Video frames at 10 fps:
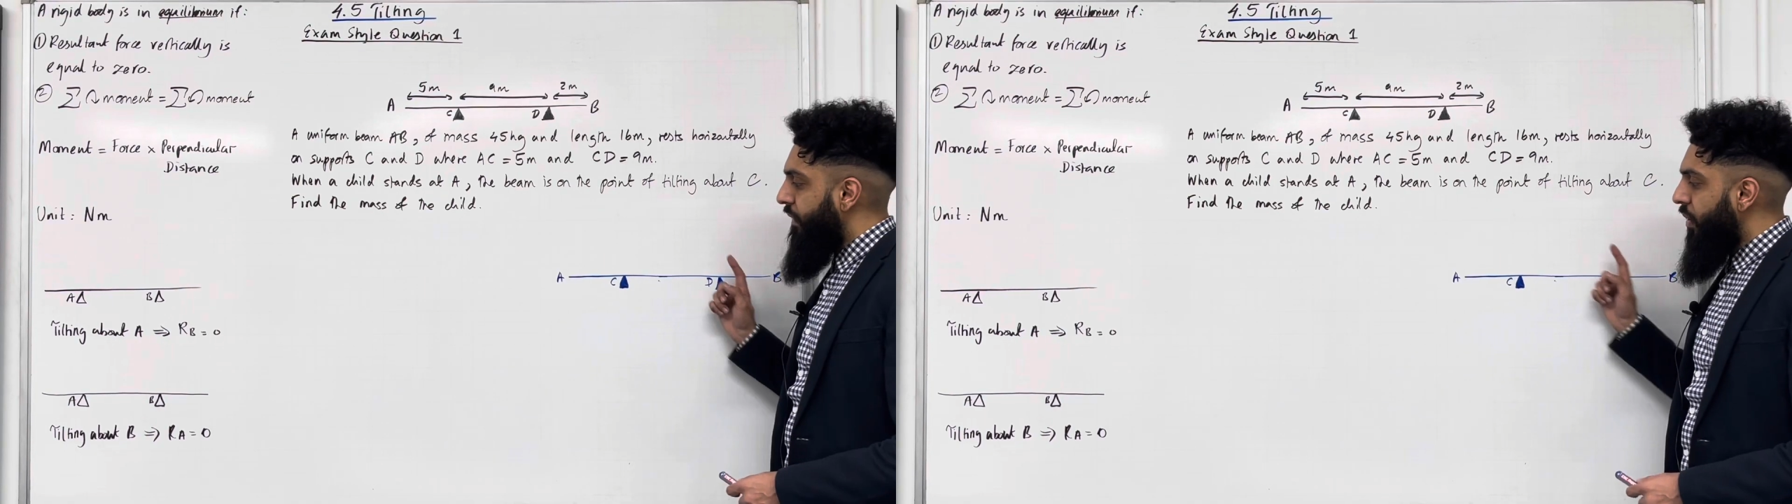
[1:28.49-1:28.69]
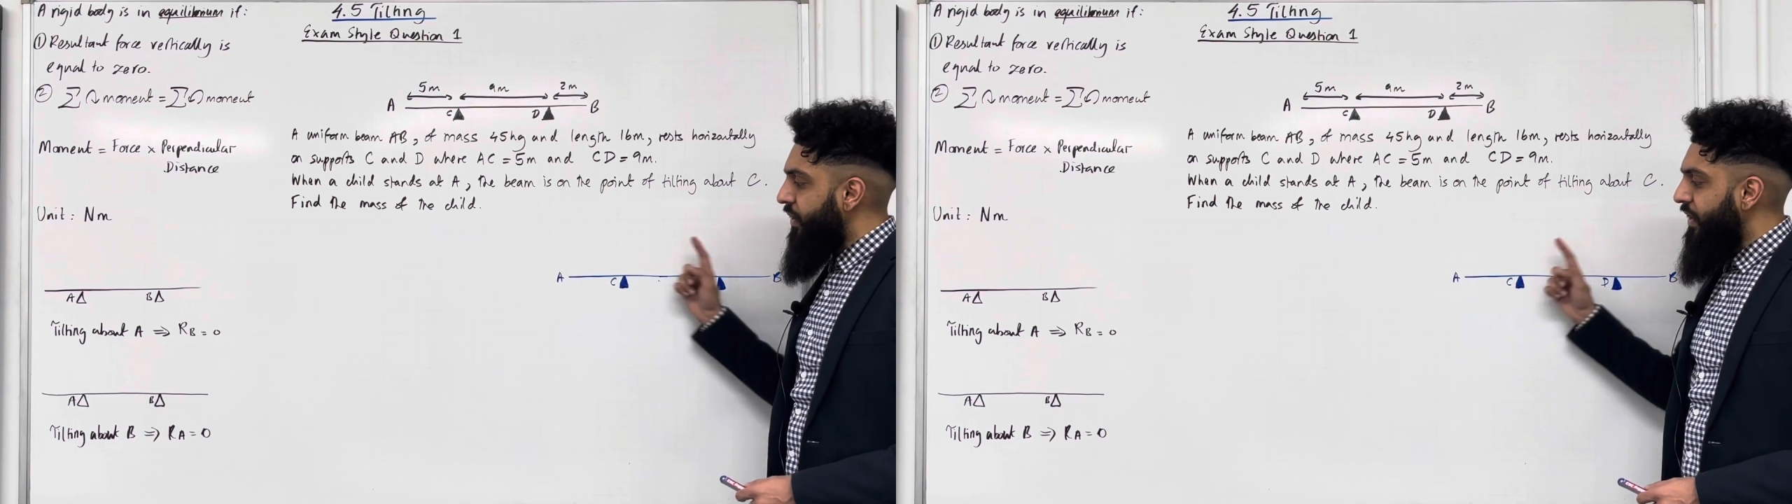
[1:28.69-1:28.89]

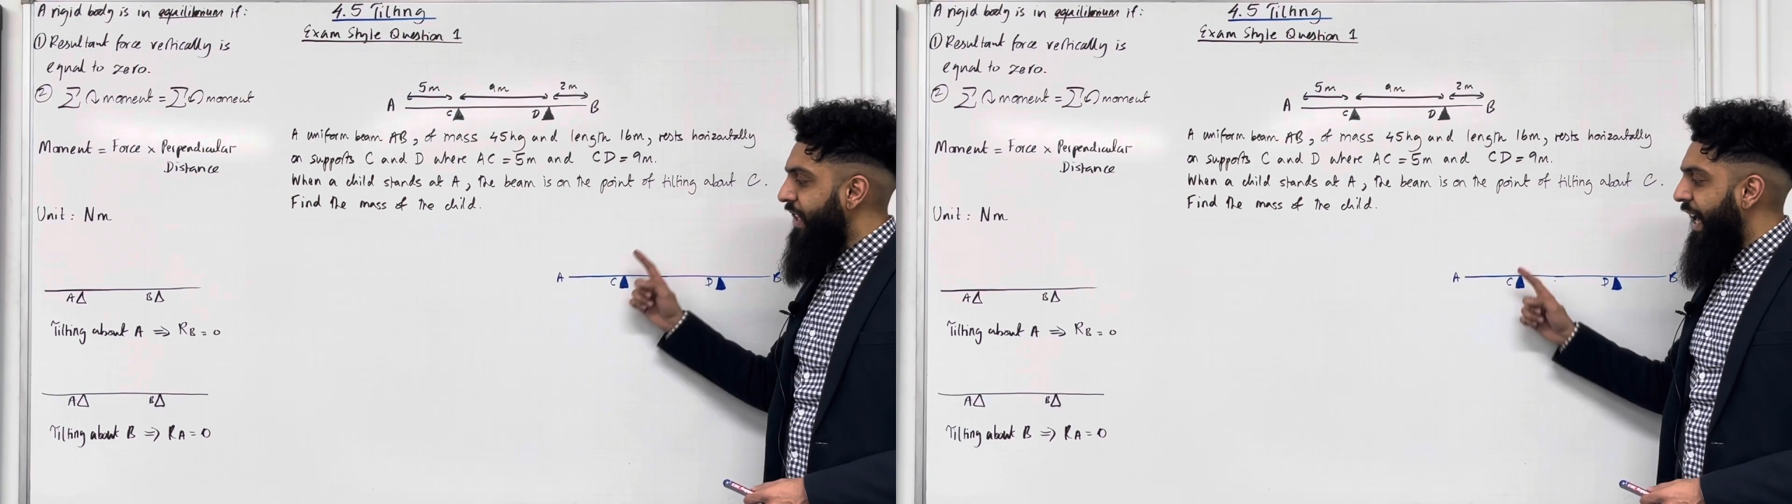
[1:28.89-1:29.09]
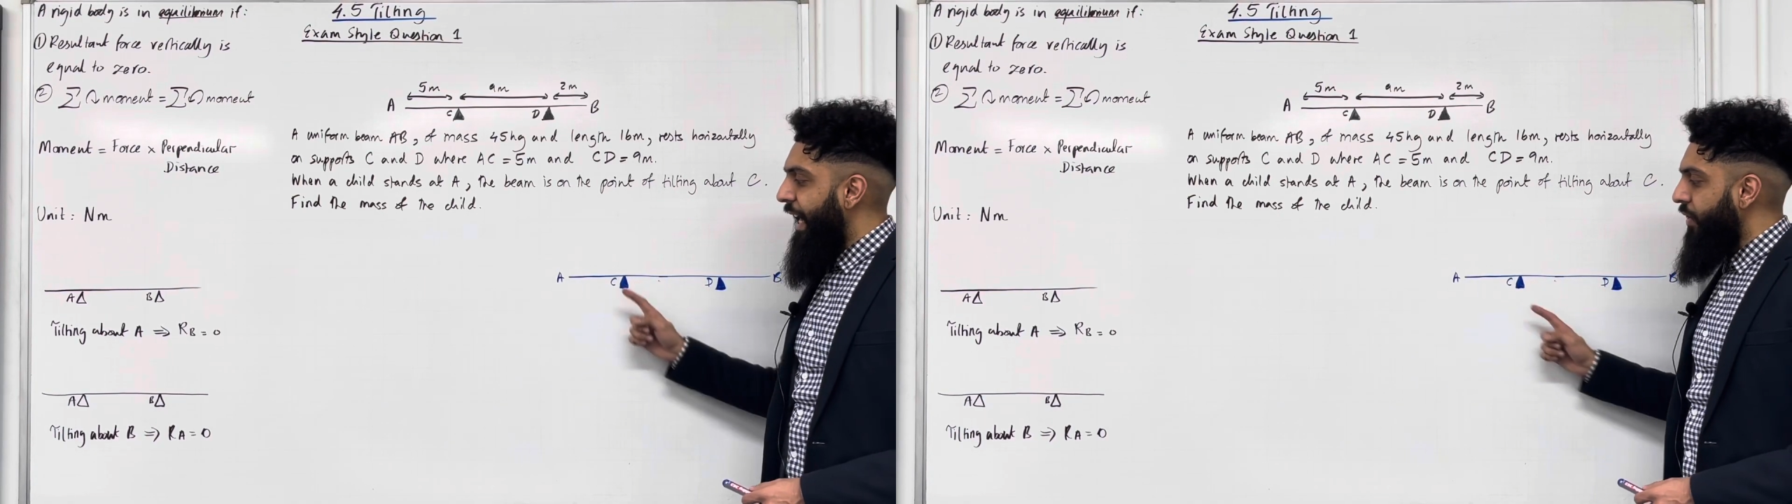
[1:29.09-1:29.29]
forces
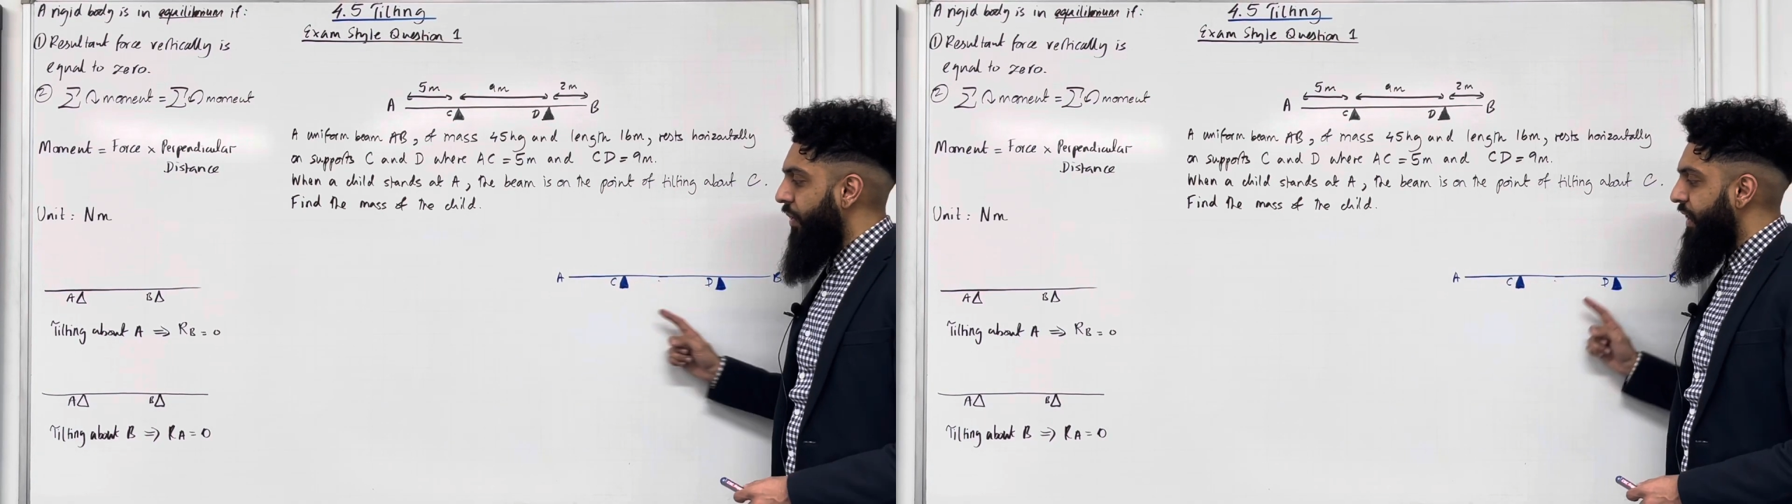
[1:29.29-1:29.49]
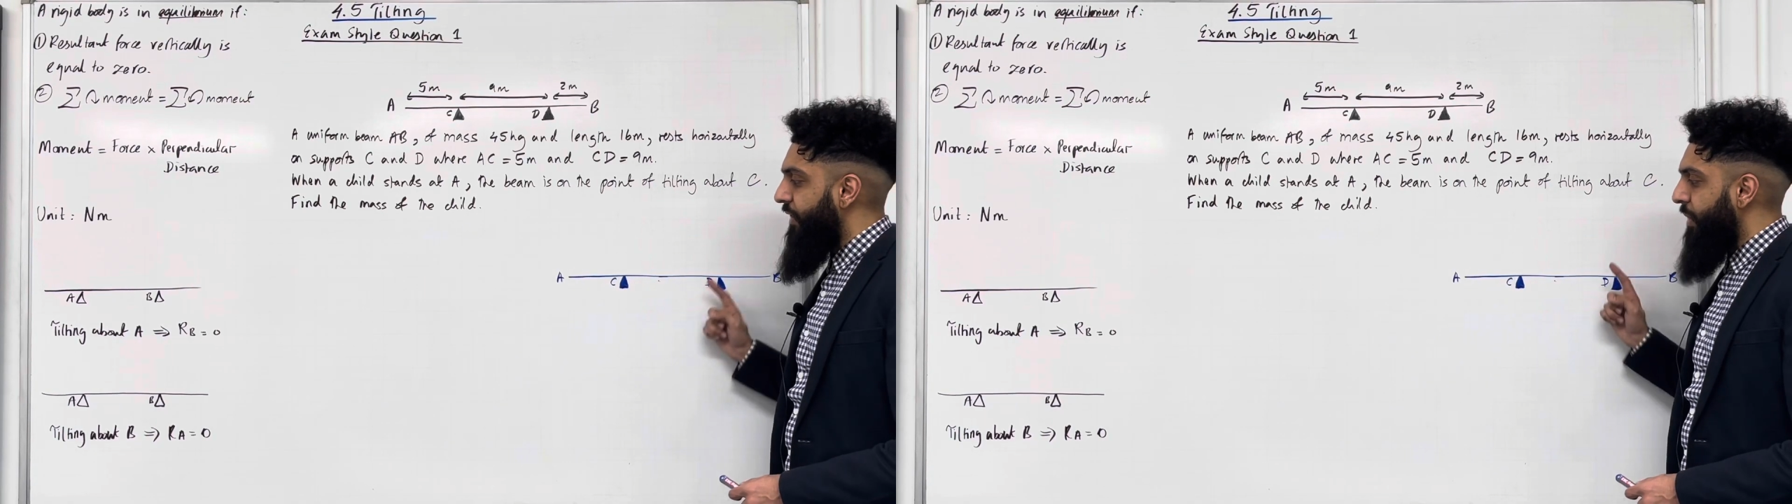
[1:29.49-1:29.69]
that act on this